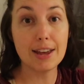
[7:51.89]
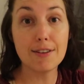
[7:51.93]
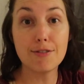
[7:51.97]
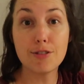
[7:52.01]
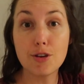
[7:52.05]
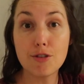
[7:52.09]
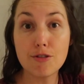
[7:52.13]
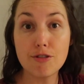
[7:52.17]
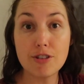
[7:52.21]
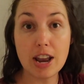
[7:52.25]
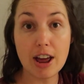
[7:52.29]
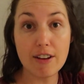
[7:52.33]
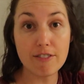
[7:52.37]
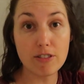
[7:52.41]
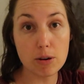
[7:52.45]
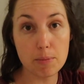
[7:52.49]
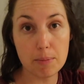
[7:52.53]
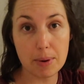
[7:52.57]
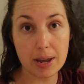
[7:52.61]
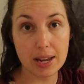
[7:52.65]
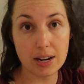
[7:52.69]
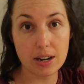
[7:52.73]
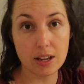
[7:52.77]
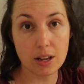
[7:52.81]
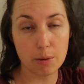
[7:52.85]
If you've never
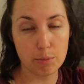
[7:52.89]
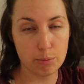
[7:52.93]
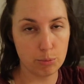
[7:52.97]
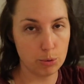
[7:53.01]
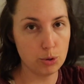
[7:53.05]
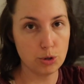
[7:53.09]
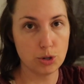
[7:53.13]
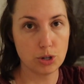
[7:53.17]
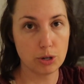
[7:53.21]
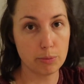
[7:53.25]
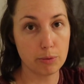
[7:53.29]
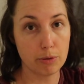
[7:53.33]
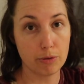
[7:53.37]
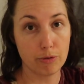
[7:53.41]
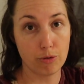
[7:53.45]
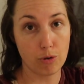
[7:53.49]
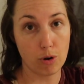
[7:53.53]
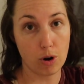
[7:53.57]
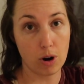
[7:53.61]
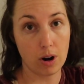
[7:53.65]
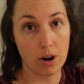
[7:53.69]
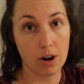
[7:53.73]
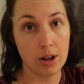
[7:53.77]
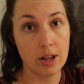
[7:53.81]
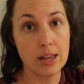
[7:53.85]
made kombucha
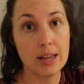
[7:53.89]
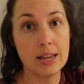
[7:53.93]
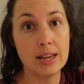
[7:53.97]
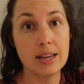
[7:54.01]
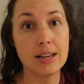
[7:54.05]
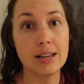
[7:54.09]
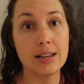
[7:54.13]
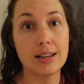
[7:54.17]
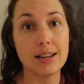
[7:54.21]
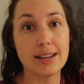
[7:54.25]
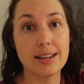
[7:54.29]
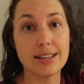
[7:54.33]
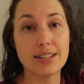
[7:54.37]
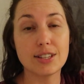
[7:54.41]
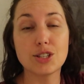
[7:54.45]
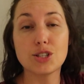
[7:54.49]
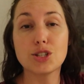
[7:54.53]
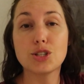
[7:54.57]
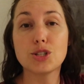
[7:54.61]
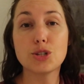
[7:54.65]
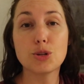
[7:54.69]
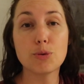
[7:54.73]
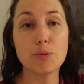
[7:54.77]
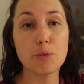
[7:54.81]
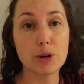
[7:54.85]
before, it's
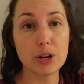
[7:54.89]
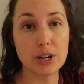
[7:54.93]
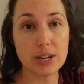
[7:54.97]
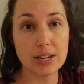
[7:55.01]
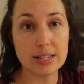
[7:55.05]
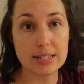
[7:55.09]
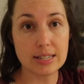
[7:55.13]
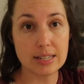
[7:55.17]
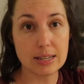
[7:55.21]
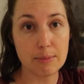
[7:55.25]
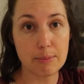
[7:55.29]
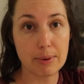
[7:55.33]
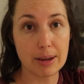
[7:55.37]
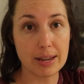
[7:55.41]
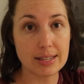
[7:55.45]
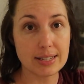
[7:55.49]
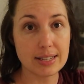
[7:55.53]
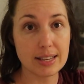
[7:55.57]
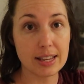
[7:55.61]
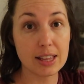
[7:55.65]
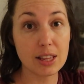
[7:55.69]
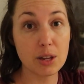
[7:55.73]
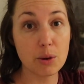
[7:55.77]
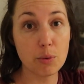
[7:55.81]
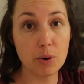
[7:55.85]
super easy.
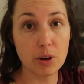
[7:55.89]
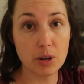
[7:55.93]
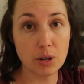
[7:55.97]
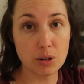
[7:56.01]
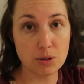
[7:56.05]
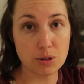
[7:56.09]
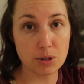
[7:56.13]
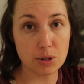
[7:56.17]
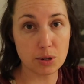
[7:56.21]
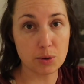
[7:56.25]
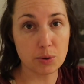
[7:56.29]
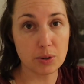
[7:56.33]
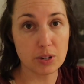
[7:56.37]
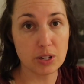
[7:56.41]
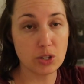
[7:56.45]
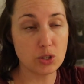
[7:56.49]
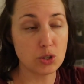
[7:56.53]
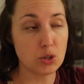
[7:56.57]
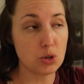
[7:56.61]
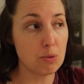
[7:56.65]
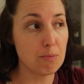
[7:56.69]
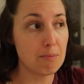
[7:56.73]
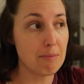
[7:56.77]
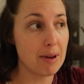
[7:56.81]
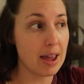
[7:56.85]
Basically what you do is
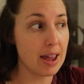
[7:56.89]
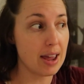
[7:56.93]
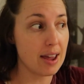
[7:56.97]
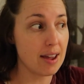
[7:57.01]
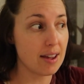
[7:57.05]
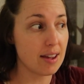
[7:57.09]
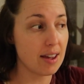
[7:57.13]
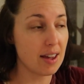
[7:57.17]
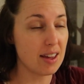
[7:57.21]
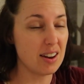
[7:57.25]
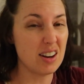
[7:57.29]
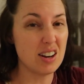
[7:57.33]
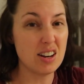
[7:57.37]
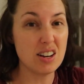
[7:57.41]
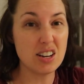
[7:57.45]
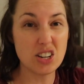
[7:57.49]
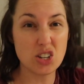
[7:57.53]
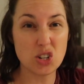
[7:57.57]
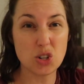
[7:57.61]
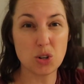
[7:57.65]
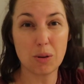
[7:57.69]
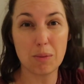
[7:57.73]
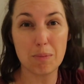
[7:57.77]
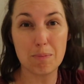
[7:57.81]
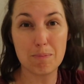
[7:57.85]
you make an
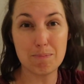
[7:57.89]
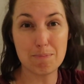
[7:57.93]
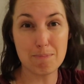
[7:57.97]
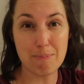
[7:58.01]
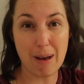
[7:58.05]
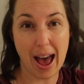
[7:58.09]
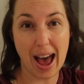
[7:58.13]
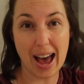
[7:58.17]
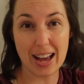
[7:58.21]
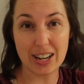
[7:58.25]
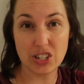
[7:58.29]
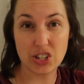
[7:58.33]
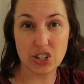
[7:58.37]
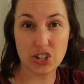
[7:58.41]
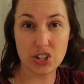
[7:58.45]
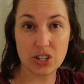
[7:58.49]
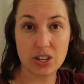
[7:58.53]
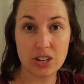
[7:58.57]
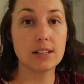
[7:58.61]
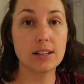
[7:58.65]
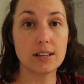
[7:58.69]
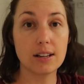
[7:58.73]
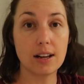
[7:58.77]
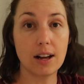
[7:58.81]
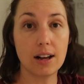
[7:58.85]
initial batch
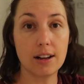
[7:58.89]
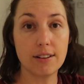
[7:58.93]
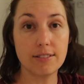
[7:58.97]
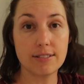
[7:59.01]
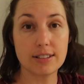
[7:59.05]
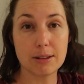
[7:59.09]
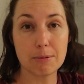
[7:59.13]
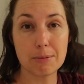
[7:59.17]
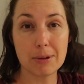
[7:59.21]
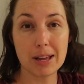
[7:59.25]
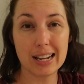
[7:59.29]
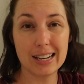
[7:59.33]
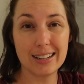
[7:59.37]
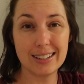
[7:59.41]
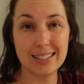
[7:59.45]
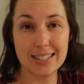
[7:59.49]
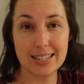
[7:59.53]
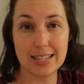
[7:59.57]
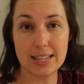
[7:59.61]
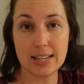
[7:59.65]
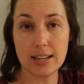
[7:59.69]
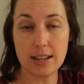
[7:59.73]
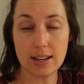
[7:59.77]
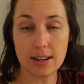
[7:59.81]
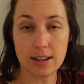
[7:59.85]
of some kind of
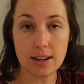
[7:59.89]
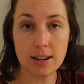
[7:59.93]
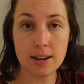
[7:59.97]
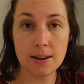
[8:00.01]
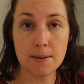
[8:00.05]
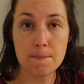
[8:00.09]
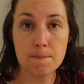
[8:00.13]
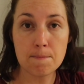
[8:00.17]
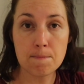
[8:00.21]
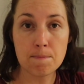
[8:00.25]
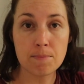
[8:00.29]
tea.